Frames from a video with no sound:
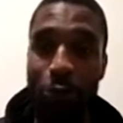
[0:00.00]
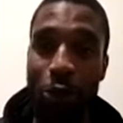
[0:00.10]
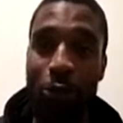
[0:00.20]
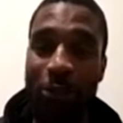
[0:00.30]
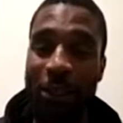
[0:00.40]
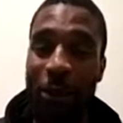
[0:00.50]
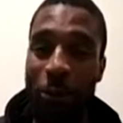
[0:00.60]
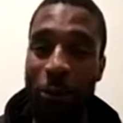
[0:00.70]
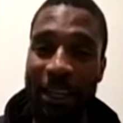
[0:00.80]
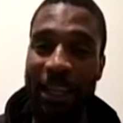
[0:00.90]
You chose to
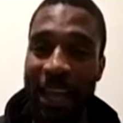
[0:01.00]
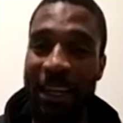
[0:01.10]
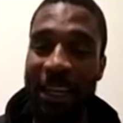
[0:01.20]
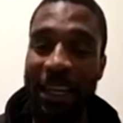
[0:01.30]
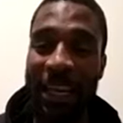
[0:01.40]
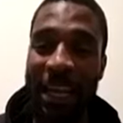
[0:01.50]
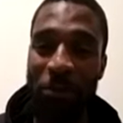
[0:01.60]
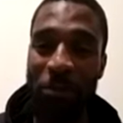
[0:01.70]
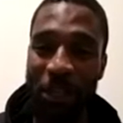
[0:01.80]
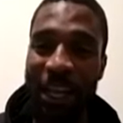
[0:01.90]
go get that clean
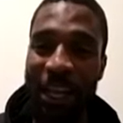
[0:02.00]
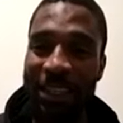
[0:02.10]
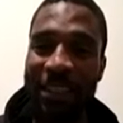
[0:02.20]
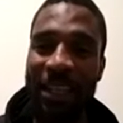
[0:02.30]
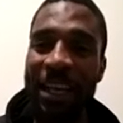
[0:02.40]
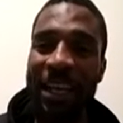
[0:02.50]
ass Mercedes